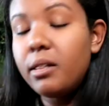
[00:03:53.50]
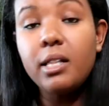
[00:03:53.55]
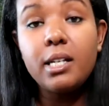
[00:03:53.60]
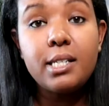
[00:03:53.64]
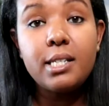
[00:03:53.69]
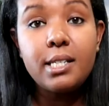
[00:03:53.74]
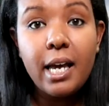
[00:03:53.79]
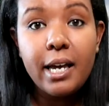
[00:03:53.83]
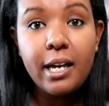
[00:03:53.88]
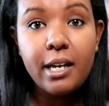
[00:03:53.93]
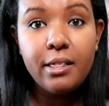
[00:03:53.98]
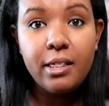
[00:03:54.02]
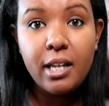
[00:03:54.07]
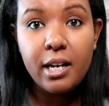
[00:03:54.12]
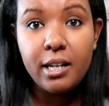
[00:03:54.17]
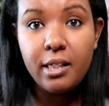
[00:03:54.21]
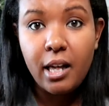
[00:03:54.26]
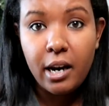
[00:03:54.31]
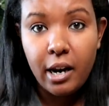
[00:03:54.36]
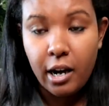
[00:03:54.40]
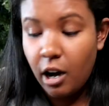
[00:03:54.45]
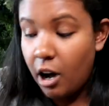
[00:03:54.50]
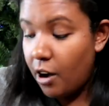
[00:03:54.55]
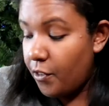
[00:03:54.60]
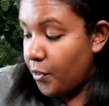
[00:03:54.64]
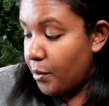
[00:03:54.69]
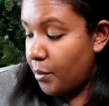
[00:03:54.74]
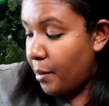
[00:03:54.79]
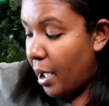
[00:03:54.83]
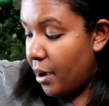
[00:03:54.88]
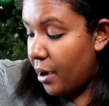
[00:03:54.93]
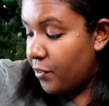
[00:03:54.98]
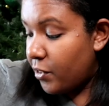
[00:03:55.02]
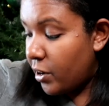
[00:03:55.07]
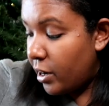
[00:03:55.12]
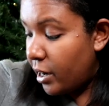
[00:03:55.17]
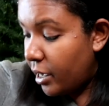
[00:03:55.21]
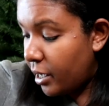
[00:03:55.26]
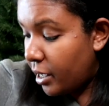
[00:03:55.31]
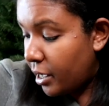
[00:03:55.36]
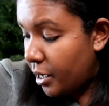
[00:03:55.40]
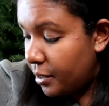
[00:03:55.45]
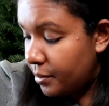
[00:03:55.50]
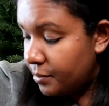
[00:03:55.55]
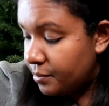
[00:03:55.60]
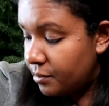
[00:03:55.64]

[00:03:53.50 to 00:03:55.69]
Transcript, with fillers: The second thing that I got for Maverick